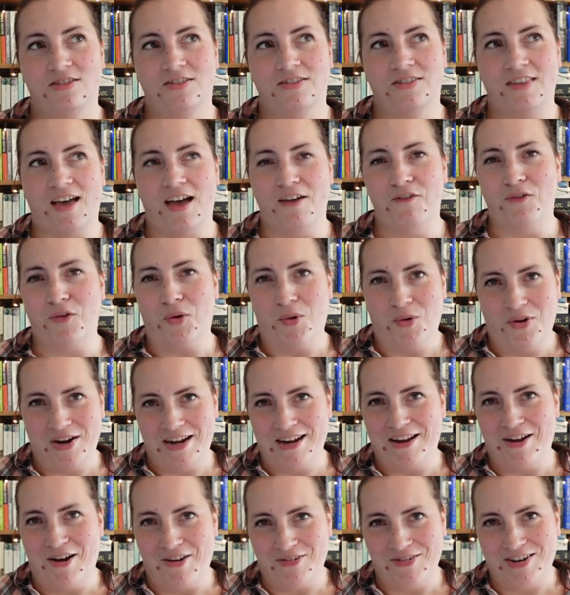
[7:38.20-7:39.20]
that I've
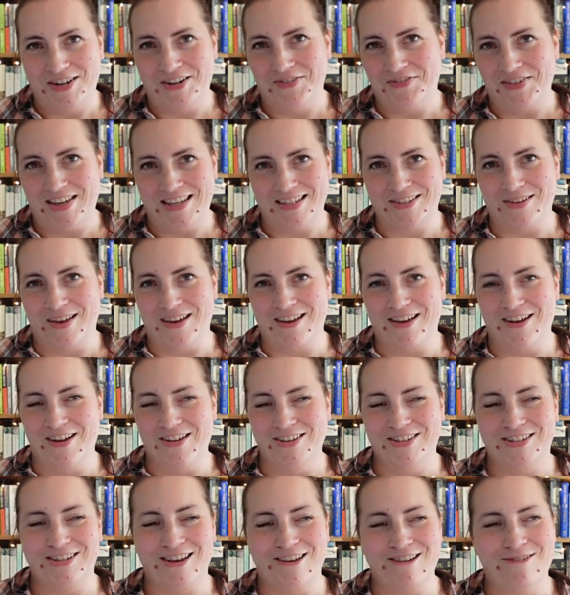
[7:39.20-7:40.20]
already got rid of it, so I
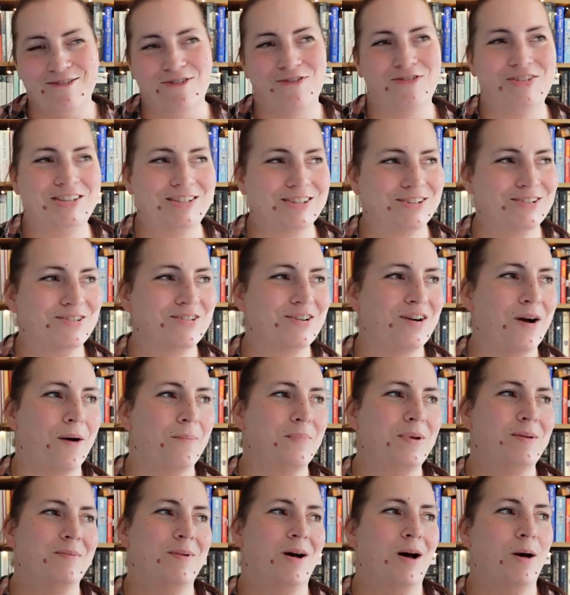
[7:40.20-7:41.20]
can't show you a physical
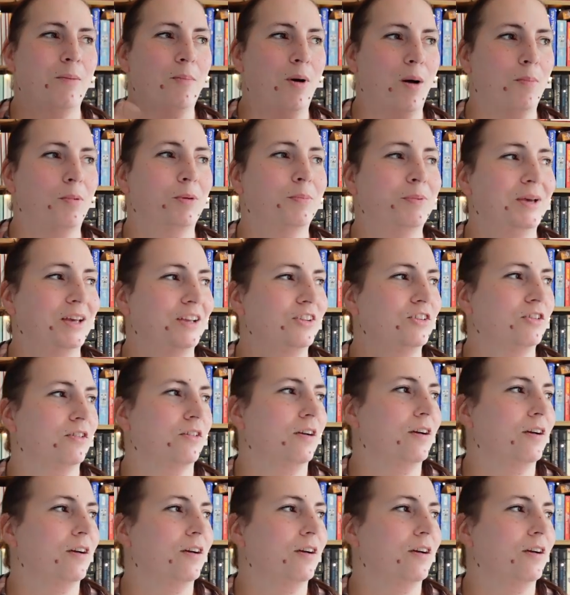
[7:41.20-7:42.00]
copy, but I'll pop a picture